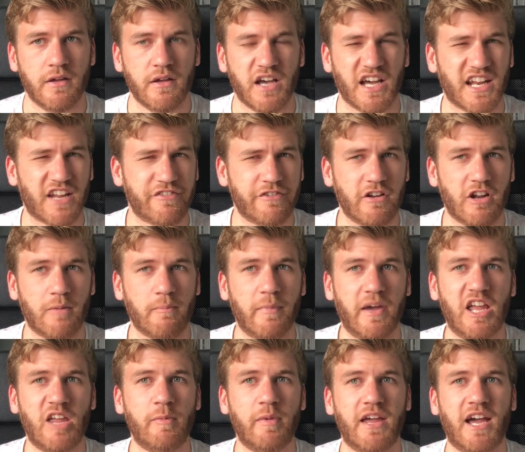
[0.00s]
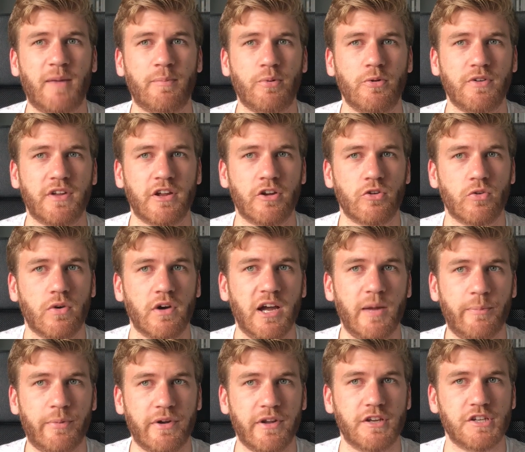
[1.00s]
and I feel like maybe Apple didn't quite
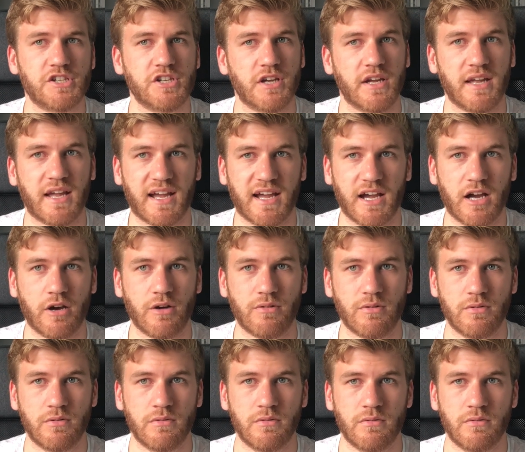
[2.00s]
appreciate how